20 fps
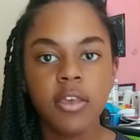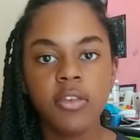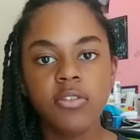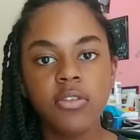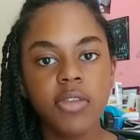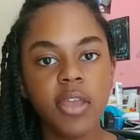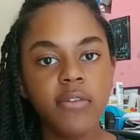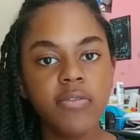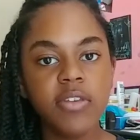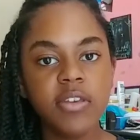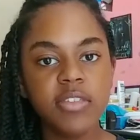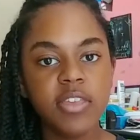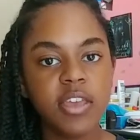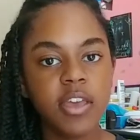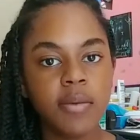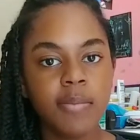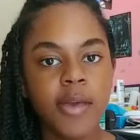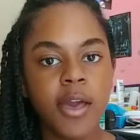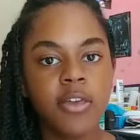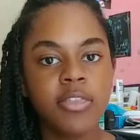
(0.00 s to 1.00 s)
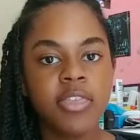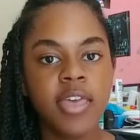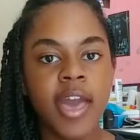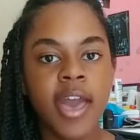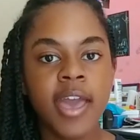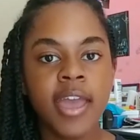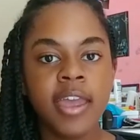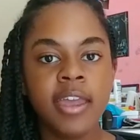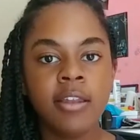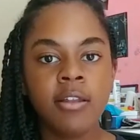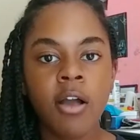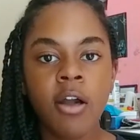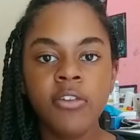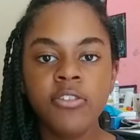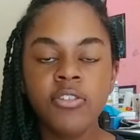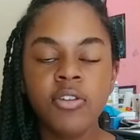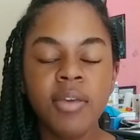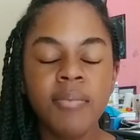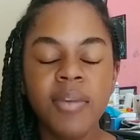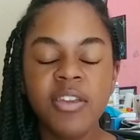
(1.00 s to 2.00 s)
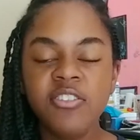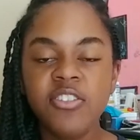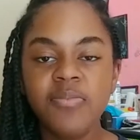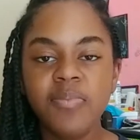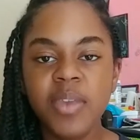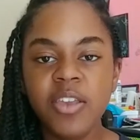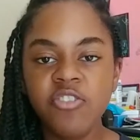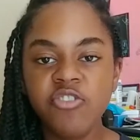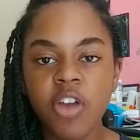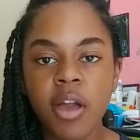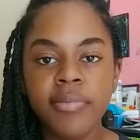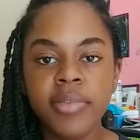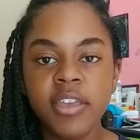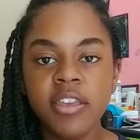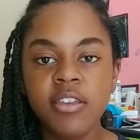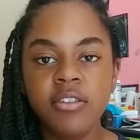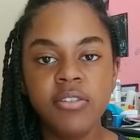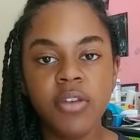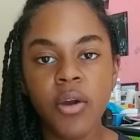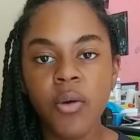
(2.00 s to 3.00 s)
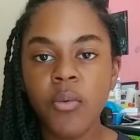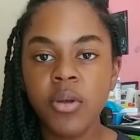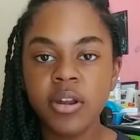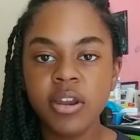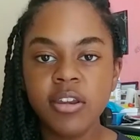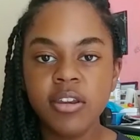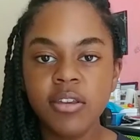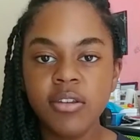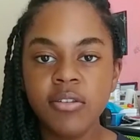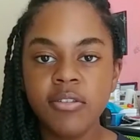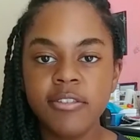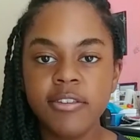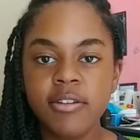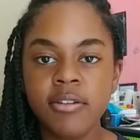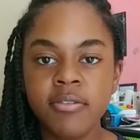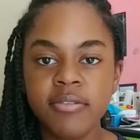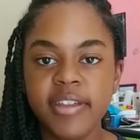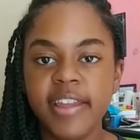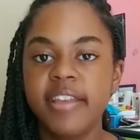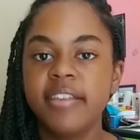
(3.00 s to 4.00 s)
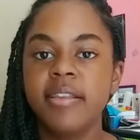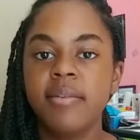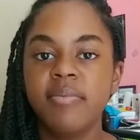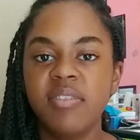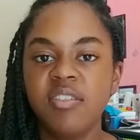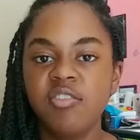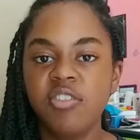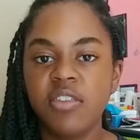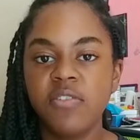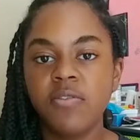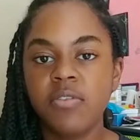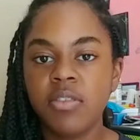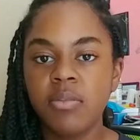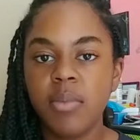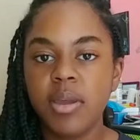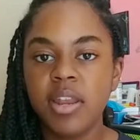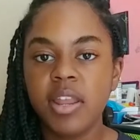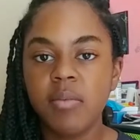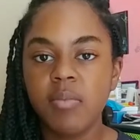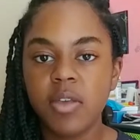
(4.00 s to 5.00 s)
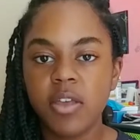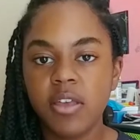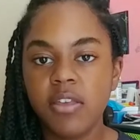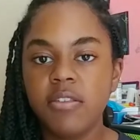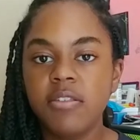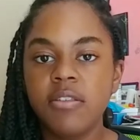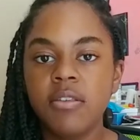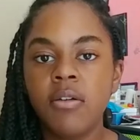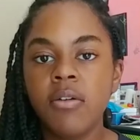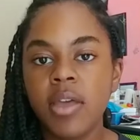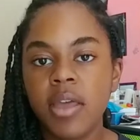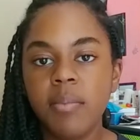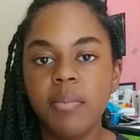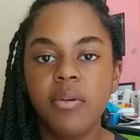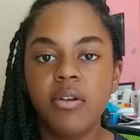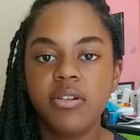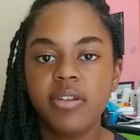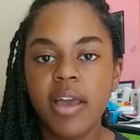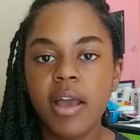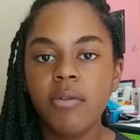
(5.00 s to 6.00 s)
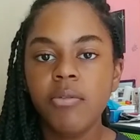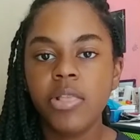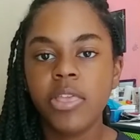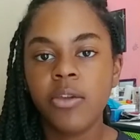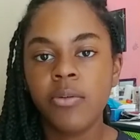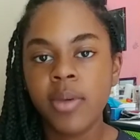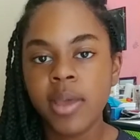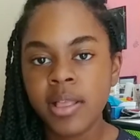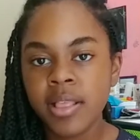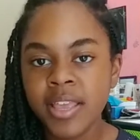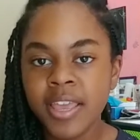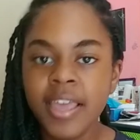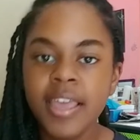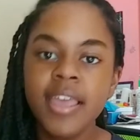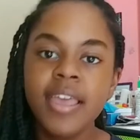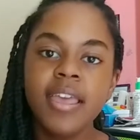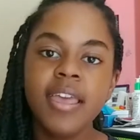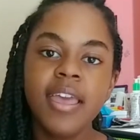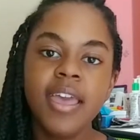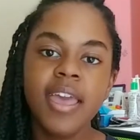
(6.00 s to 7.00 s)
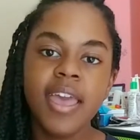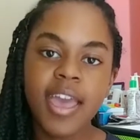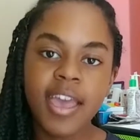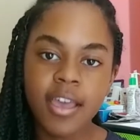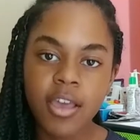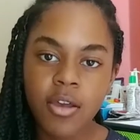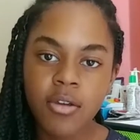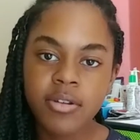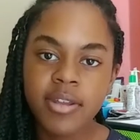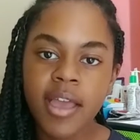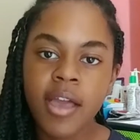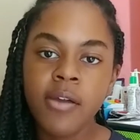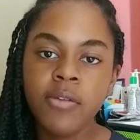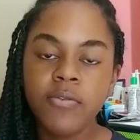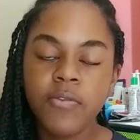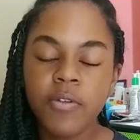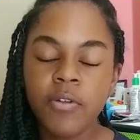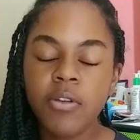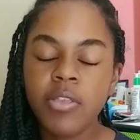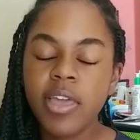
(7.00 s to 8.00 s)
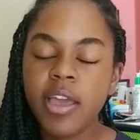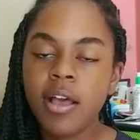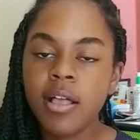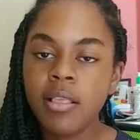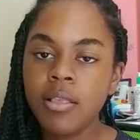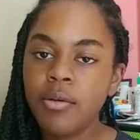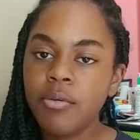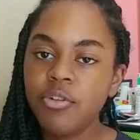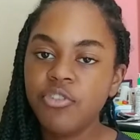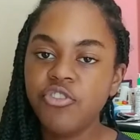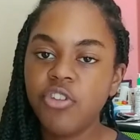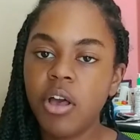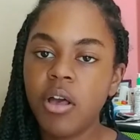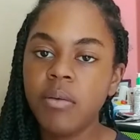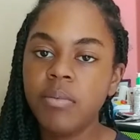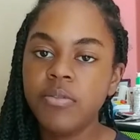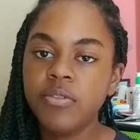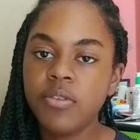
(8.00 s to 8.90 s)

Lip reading: So definitely think about that. And also, it may just be a job that you don't want to do, so don't take something just for the money, because you'll get burnt out really quickly and go down for like a lower job.